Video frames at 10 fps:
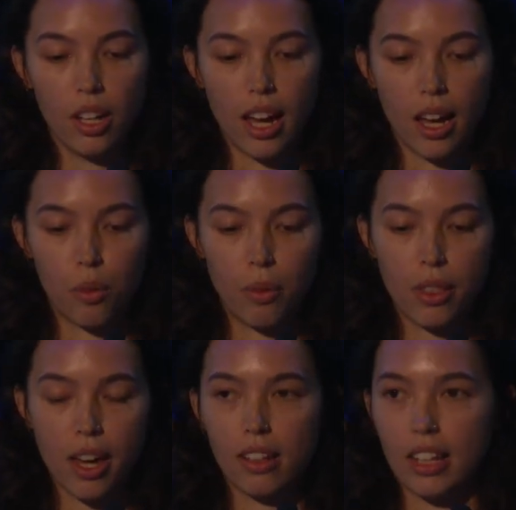
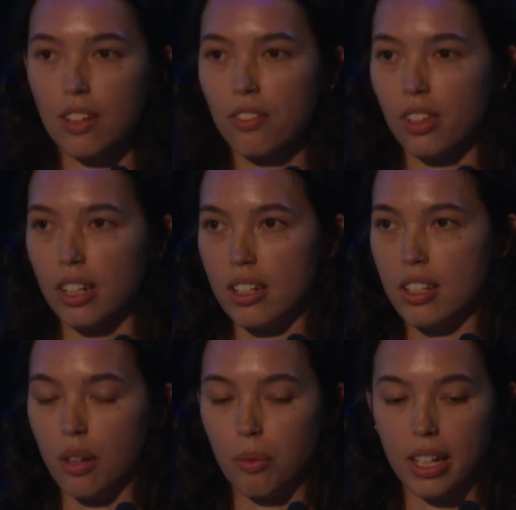With our leaf litters
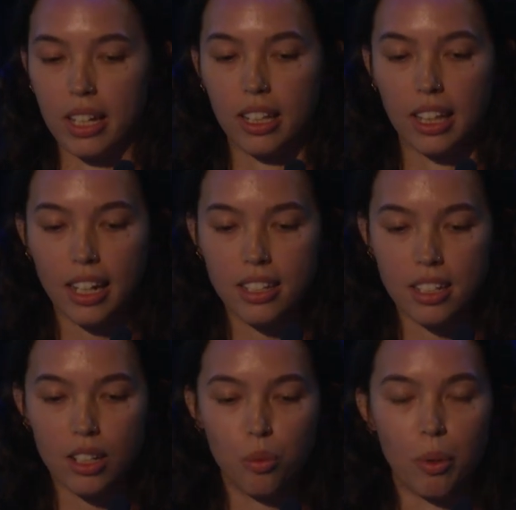that we
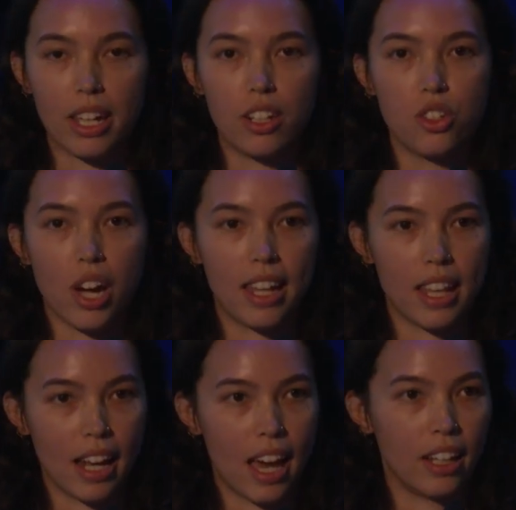collected, we dried
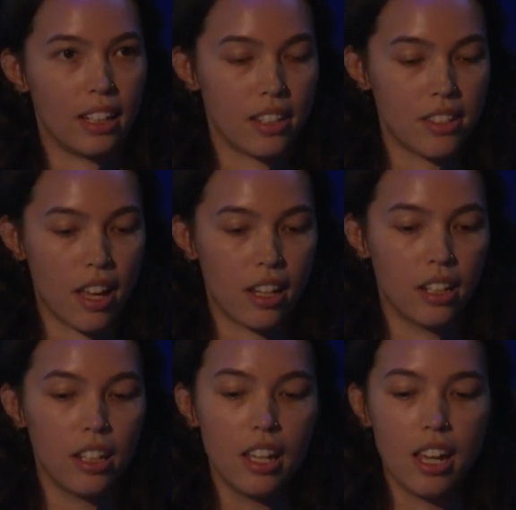that out in the
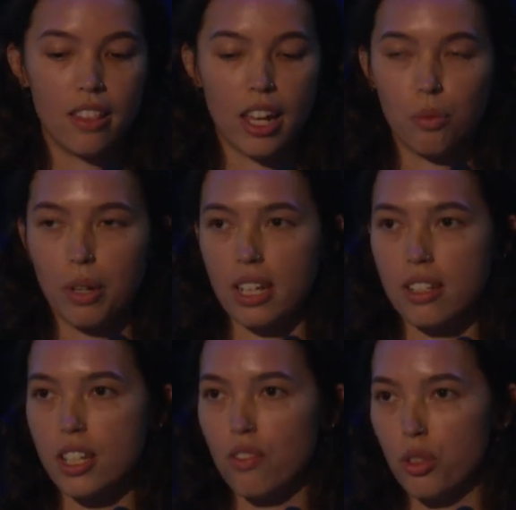sun, then we
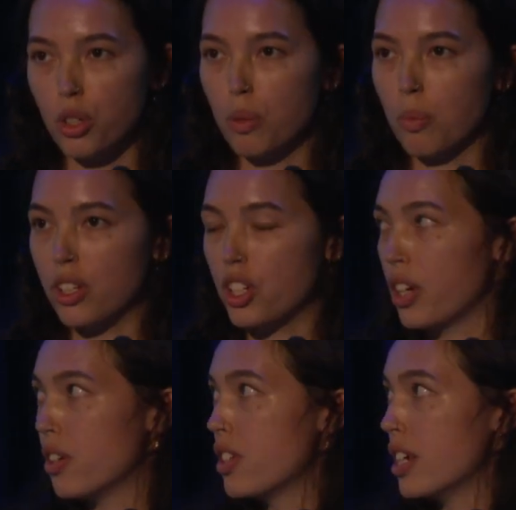sieved through them with
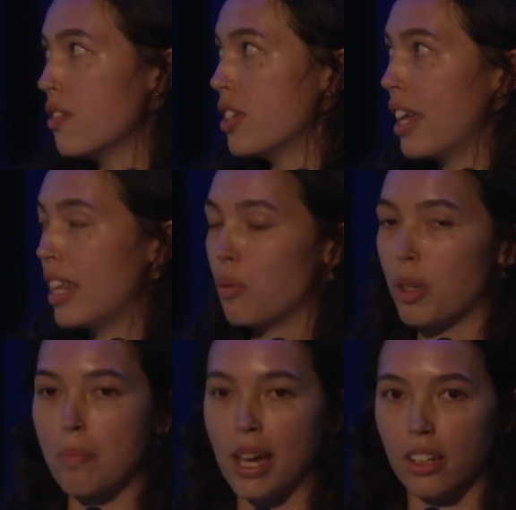geosieves, and then
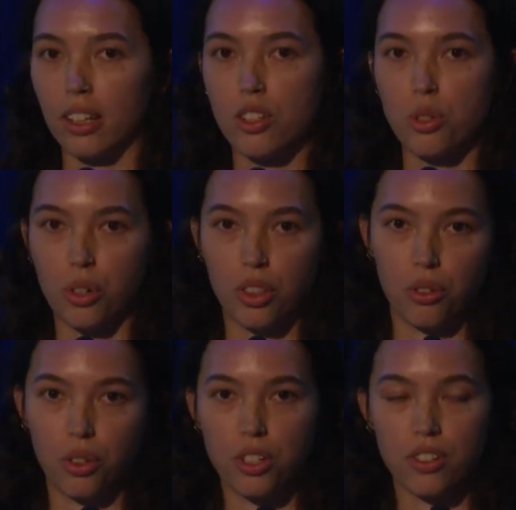we manually sorted
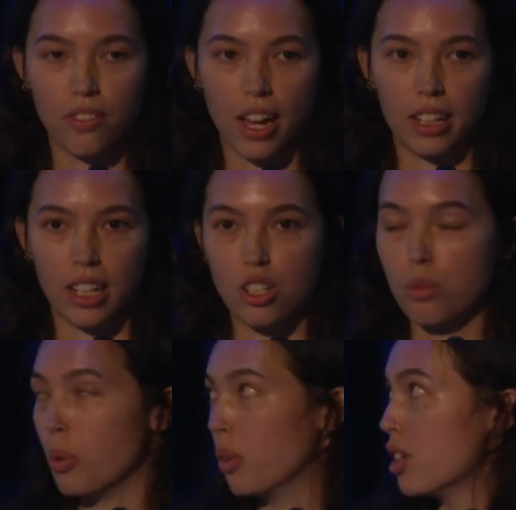through to find these
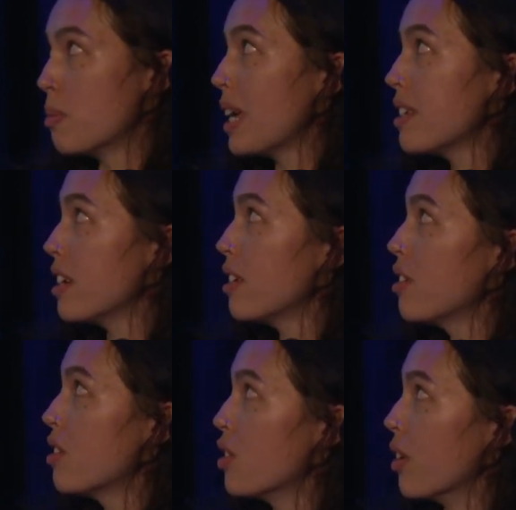smaller
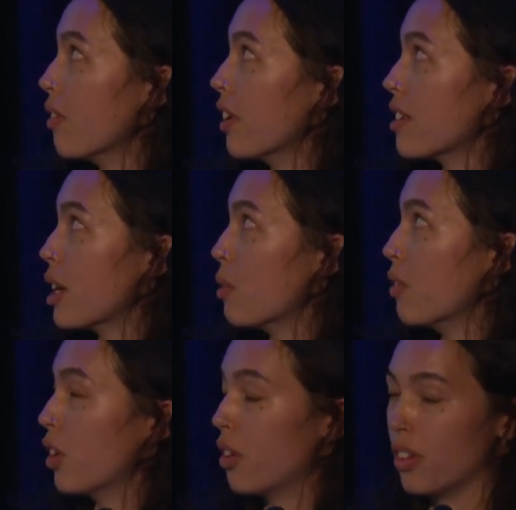species. So for example,
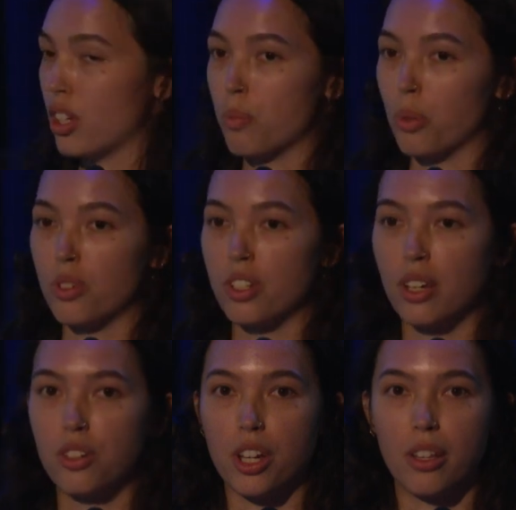we've got a really small
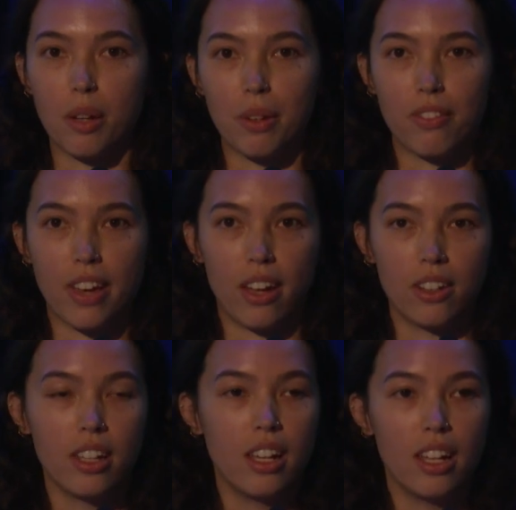snail shell that we found
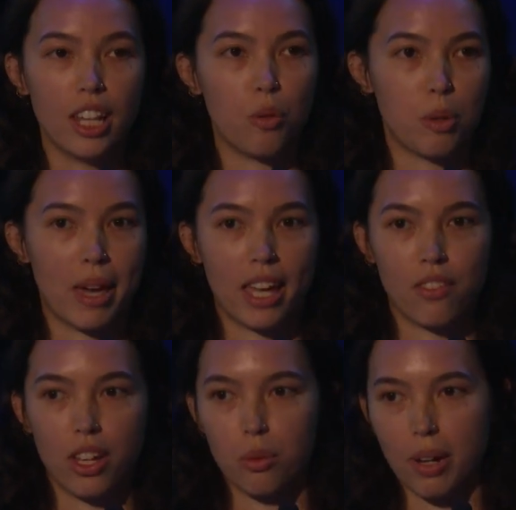that we may have
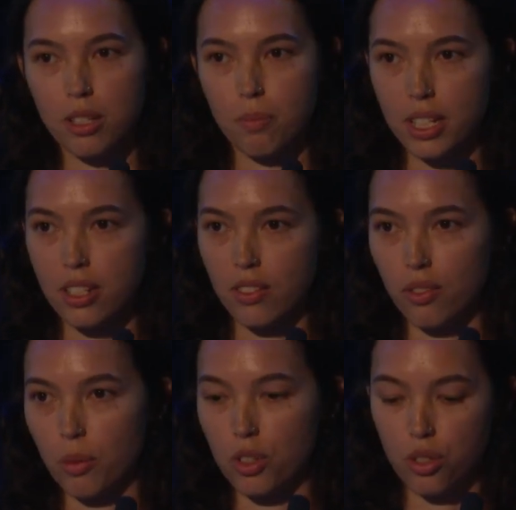otherwise missed if
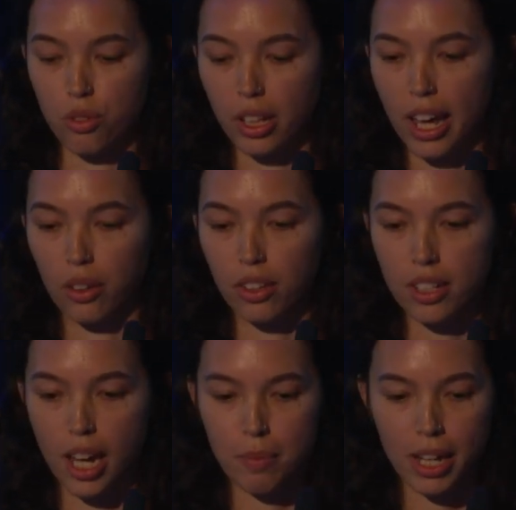we were just relying on the
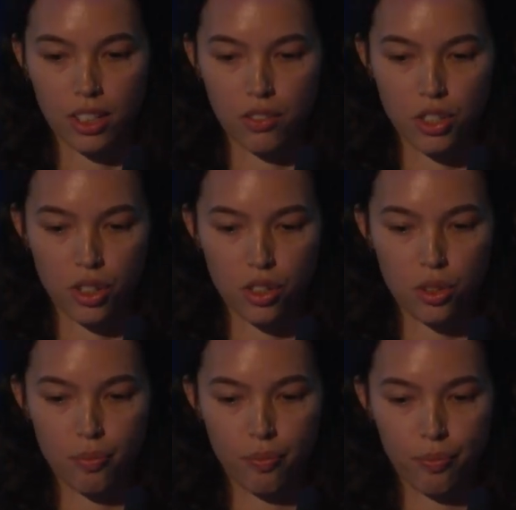timed active search.